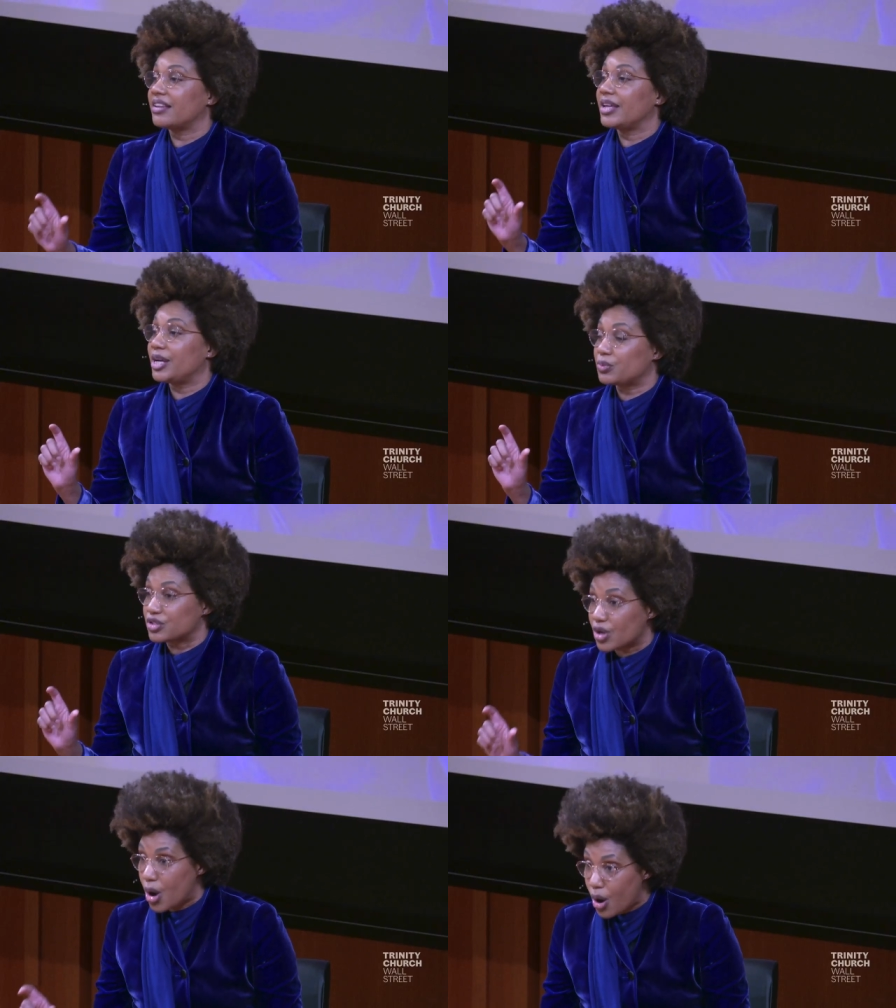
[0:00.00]
land
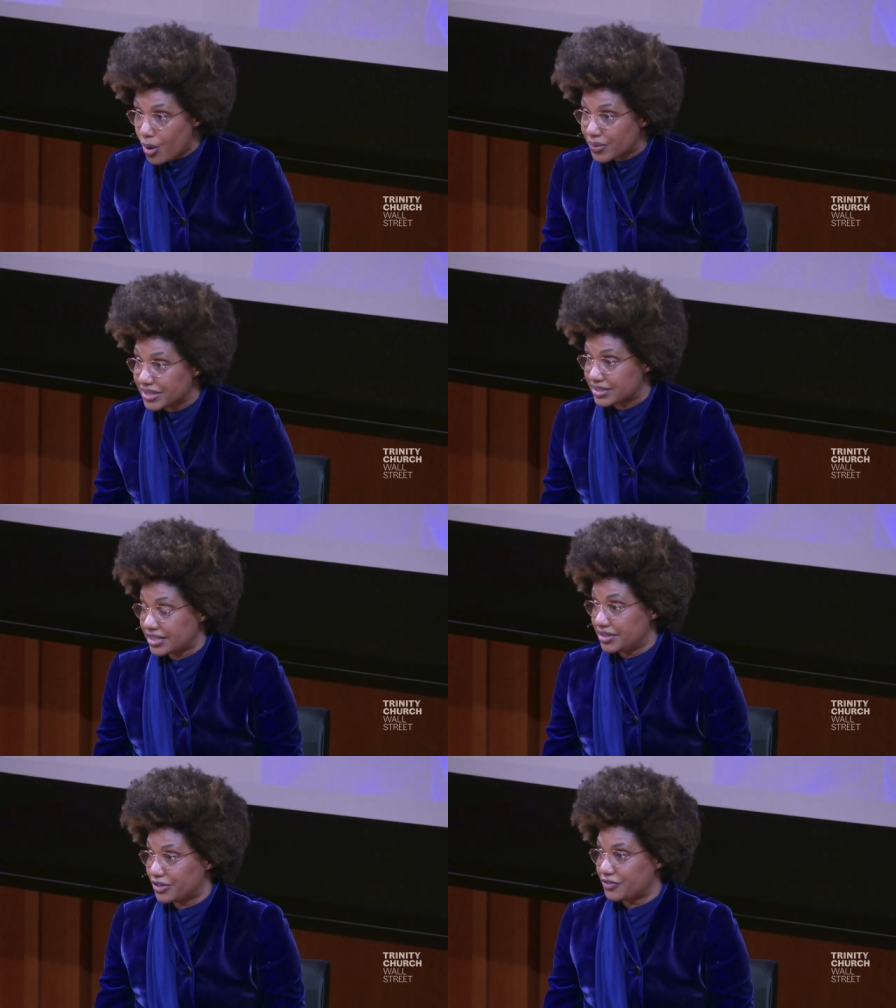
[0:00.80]
was always
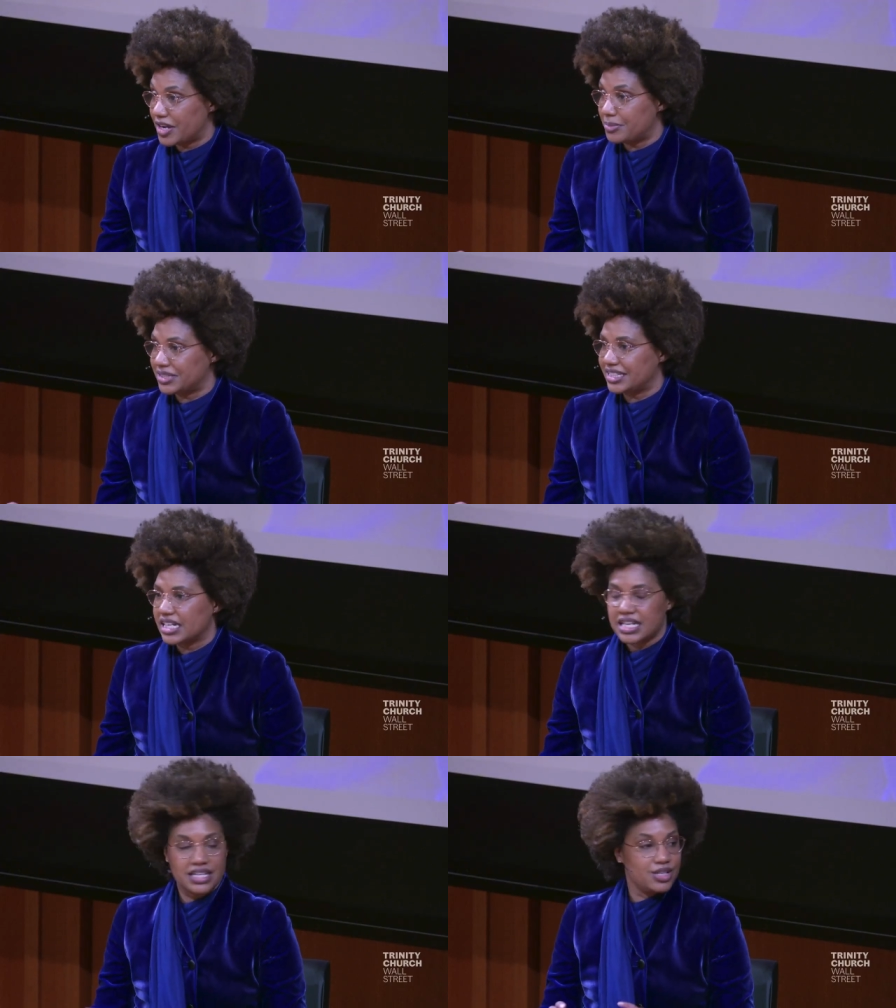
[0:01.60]
in their family.
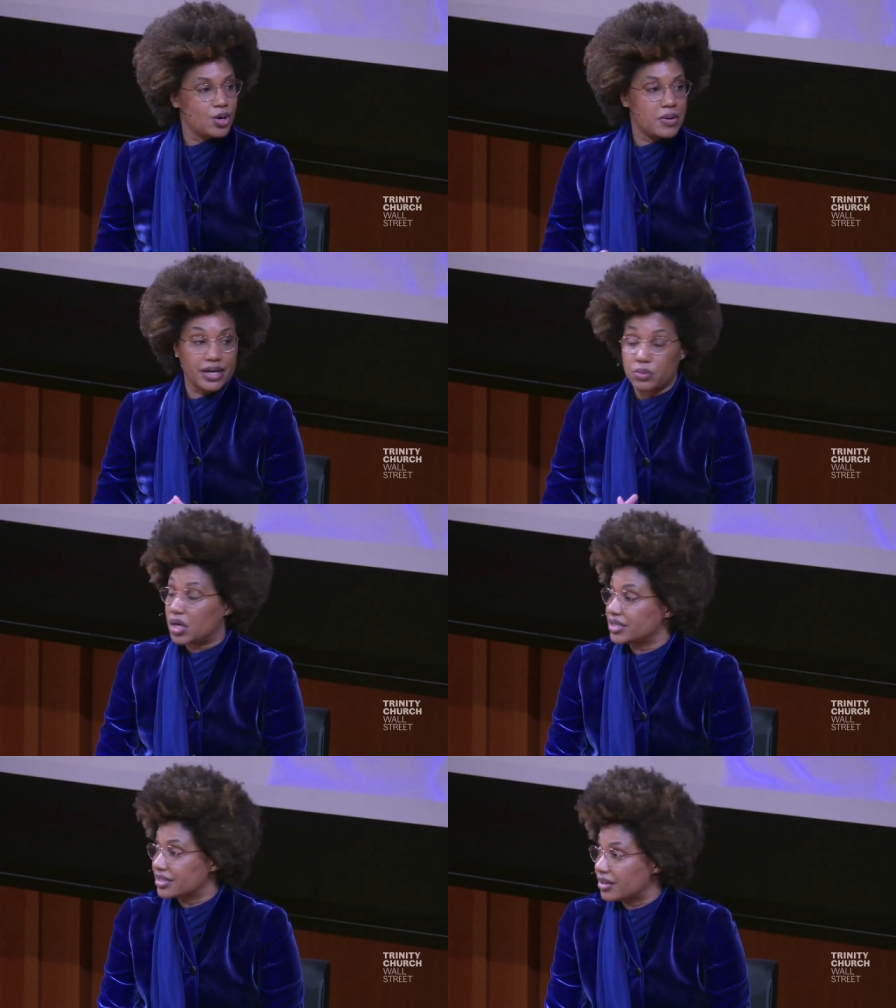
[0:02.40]
Nobody
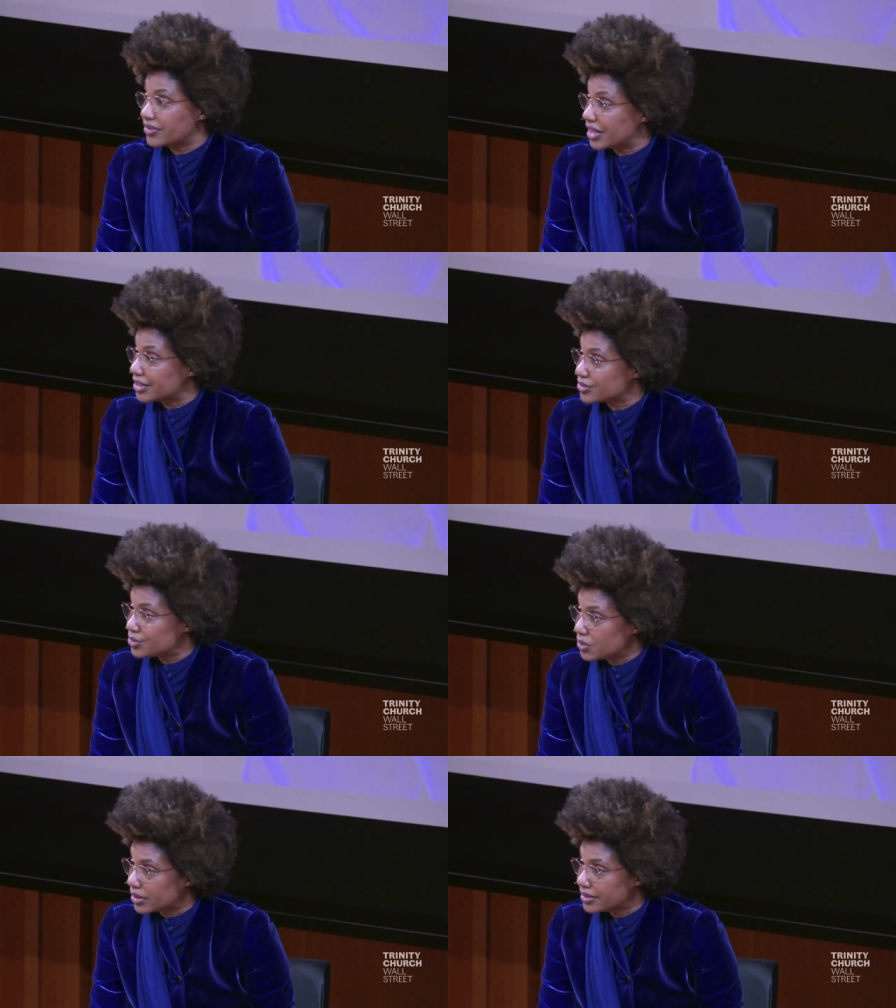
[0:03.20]
wanted to cover that
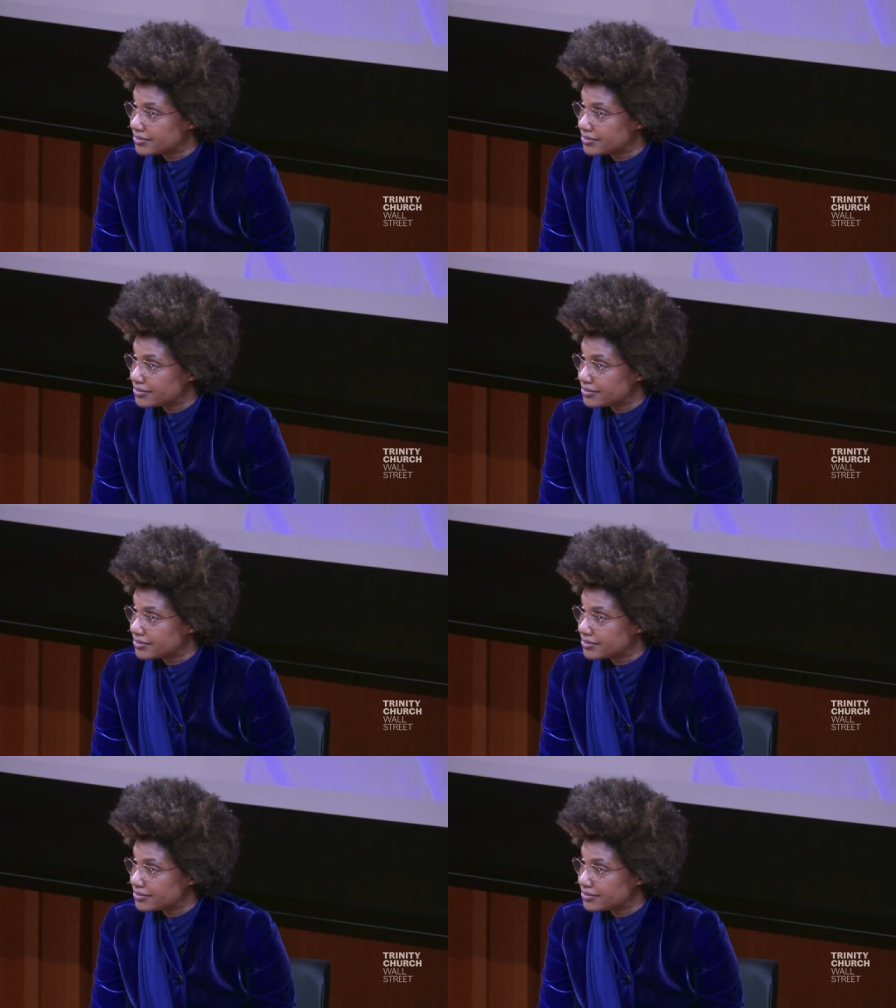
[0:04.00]
story.